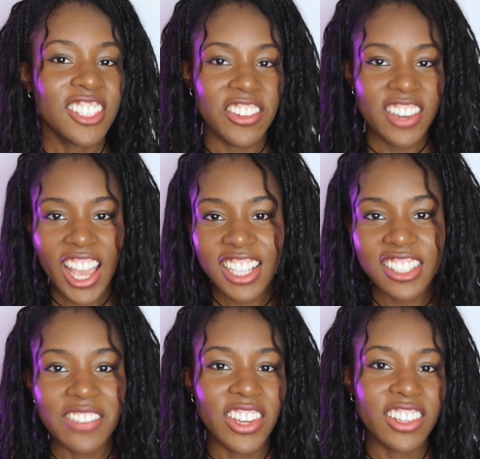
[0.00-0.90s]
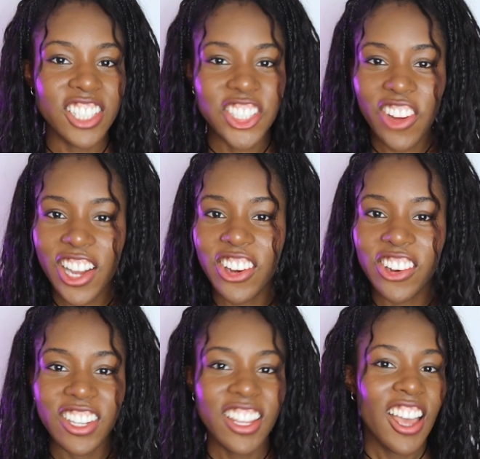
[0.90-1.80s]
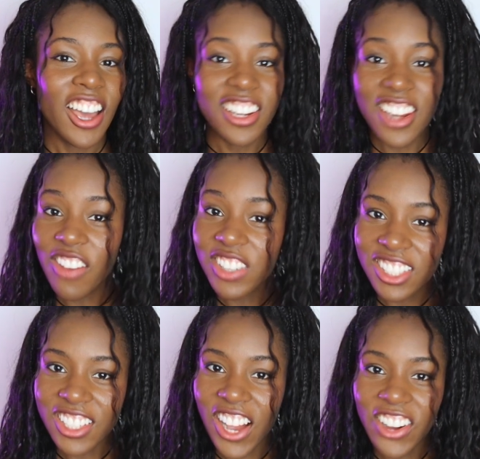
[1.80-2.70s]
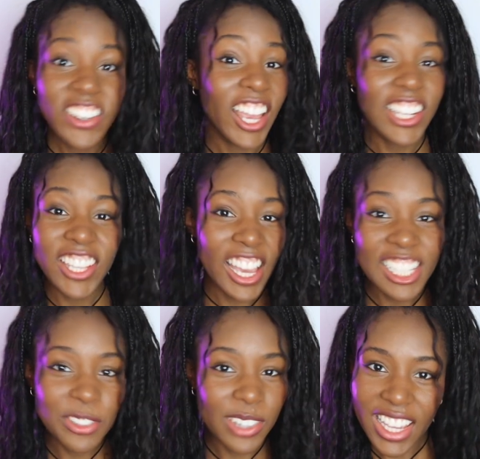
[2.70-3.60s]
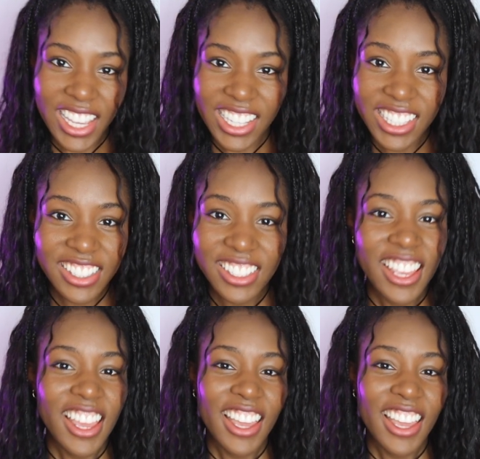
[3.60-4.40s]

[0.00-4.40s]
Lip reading: So next I'm going to try on another style. Can you guess what it is?